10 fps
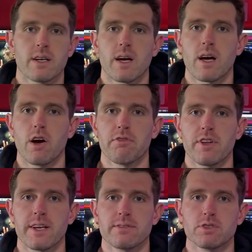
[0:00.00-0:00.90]
Uh, hopefully
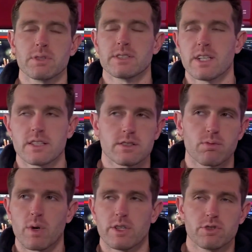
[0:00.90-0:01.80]
it gives you a sense of
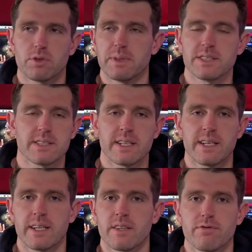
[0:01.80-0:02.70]
what you should be
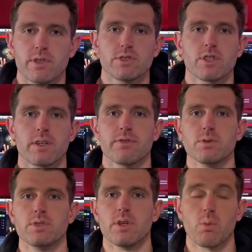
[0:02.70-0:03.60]
seeing in the future if you
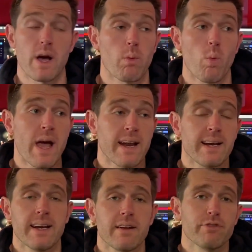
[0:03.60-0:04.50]
do, when, when
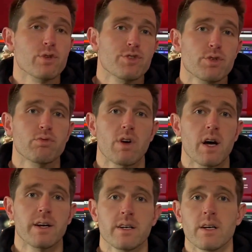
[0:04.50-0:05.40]
and if you do
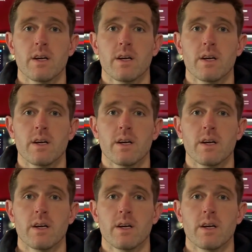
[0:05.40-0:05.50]
run,